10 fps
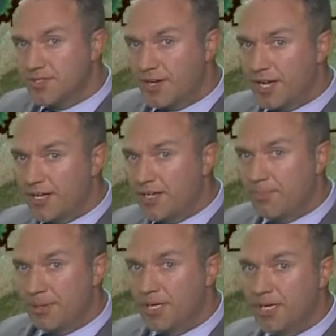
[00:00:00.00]
It's going to end
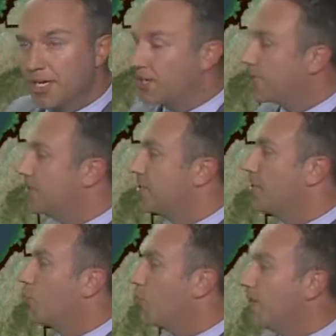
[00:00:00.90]
up
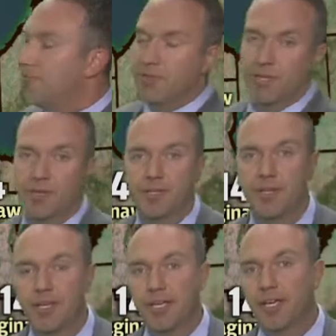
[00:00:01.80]
increasing the wind field
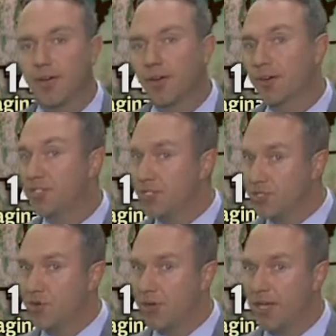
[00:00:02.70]
here
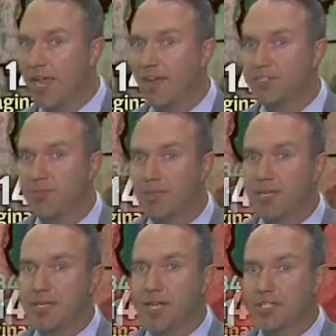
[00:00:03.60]
just shortly after
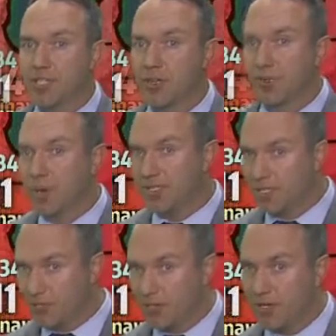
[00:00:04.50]
midnight. So the winds that you're